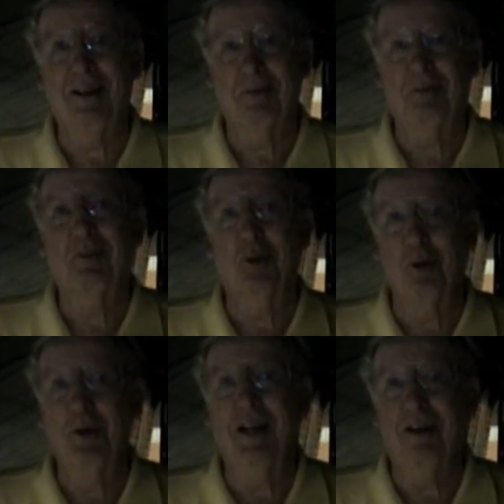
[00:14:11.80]
out,
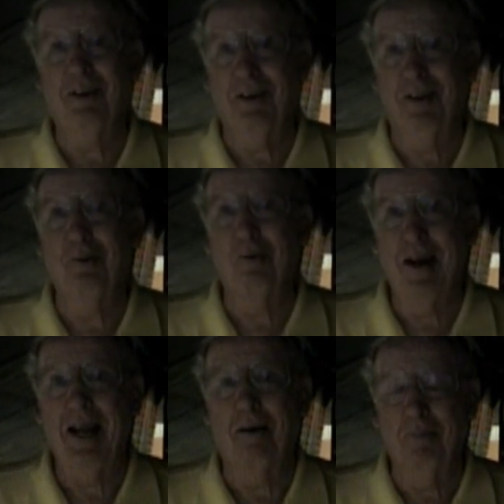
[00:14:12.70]
tow it out on the
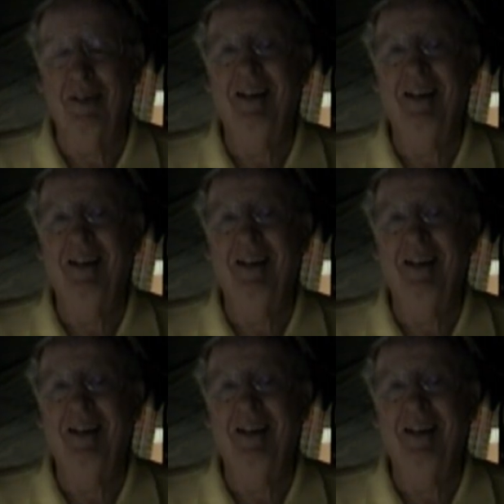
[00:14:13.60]
ramp,